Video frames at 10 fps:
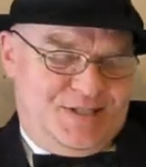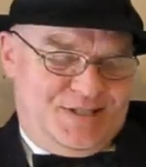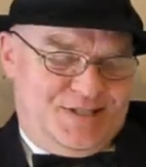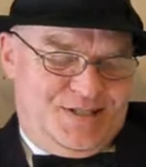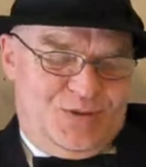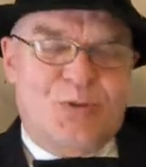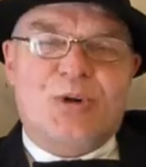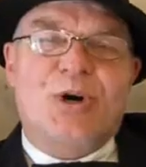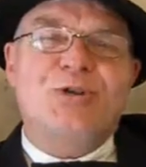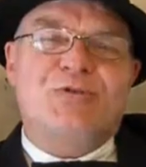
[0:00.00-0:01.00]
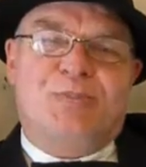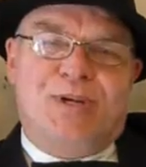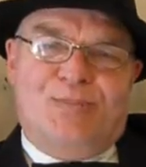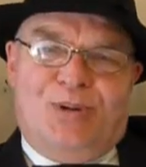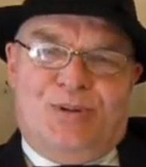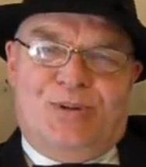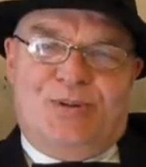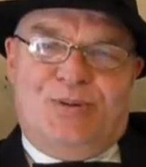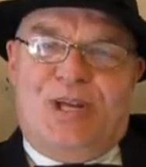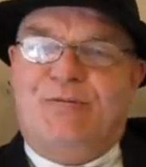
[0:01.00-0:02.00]
There's all kinds of people
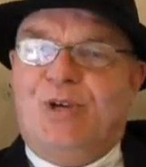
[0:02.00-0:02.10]
who have a